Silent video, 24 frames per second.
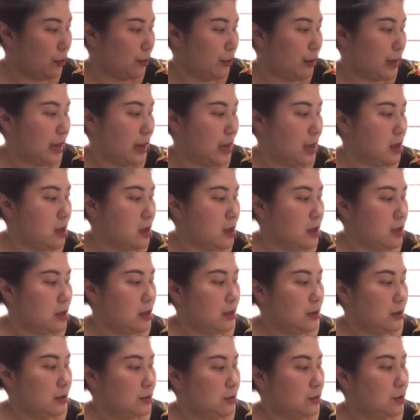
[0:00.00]
Okay,
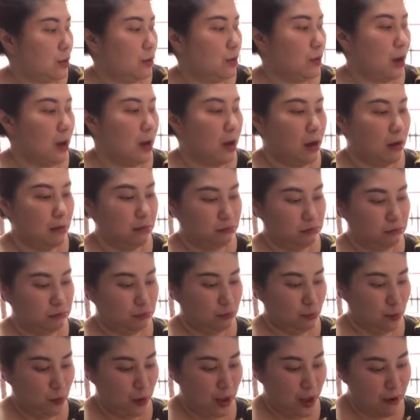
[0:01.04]
so
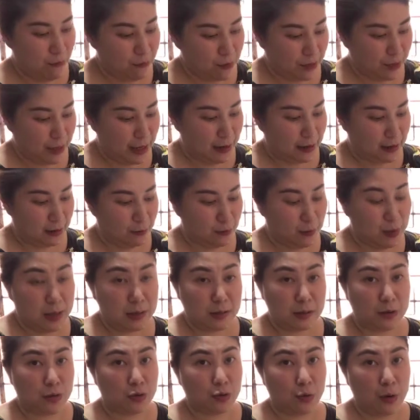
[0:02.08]
everything
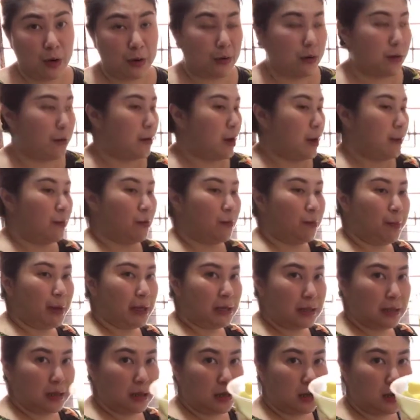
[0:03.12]
means 200 gram of
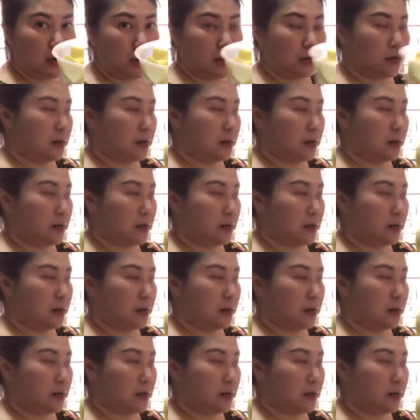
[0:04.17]
butter,